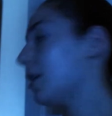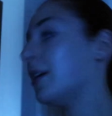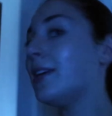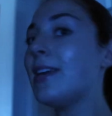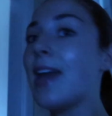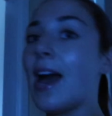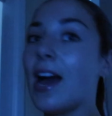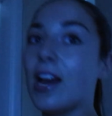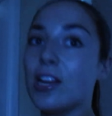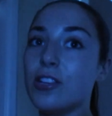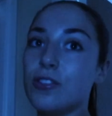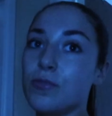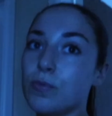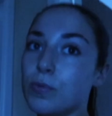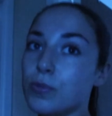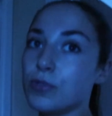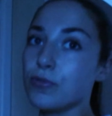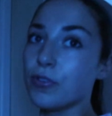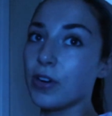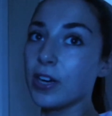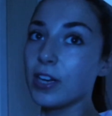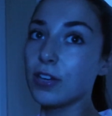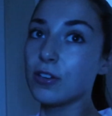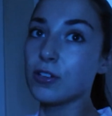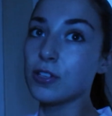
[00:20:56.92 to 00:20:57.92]
Yeah, I was
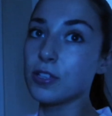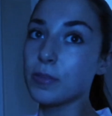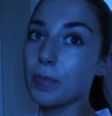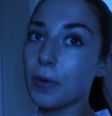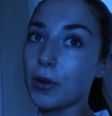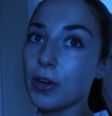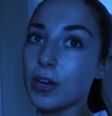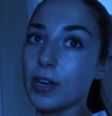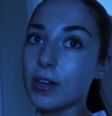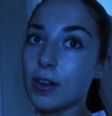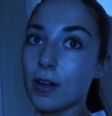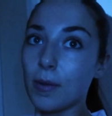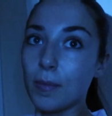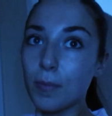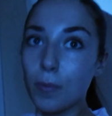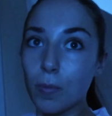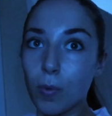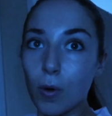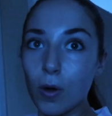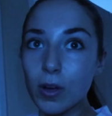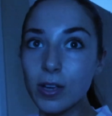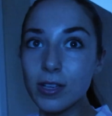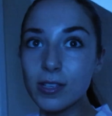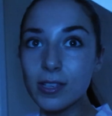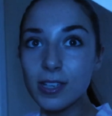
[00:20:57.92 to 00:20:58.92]
really uninspired.
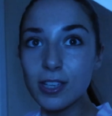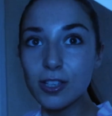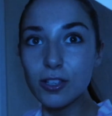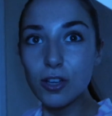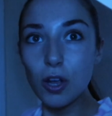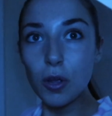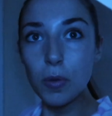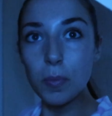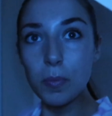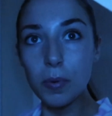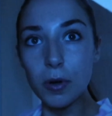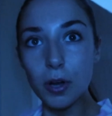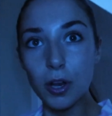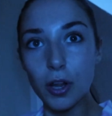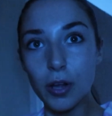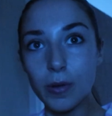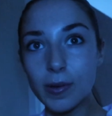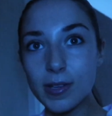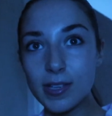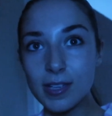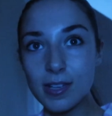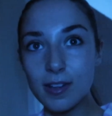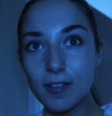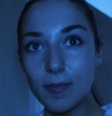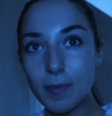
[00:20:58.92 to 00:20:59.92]
Why is it so blue?
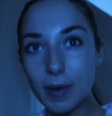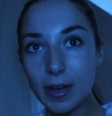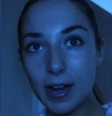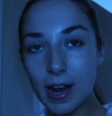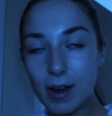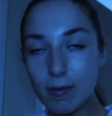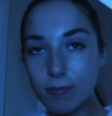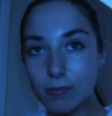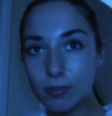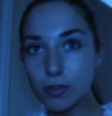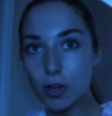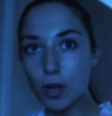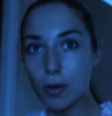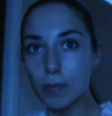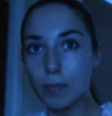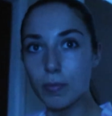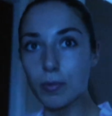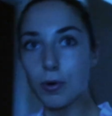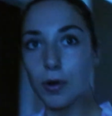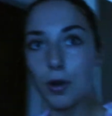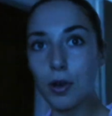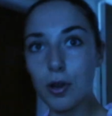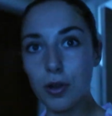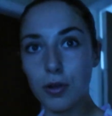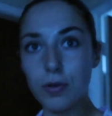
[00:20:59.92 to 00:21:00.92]
Is it as if my camera's got a
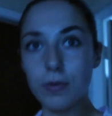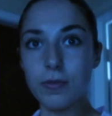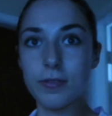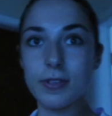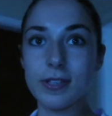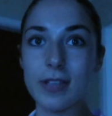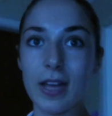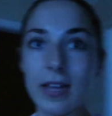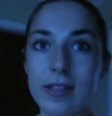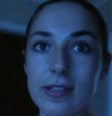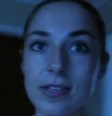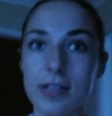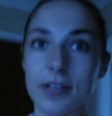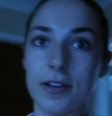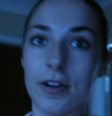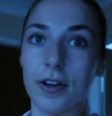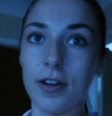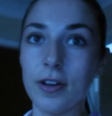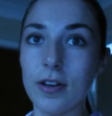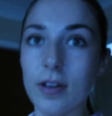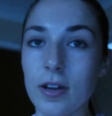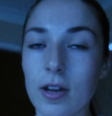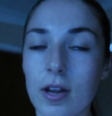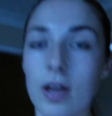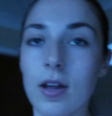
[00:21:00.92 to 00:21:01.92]
blue setting
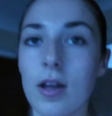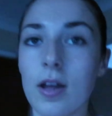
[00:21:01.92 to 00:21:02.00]
on?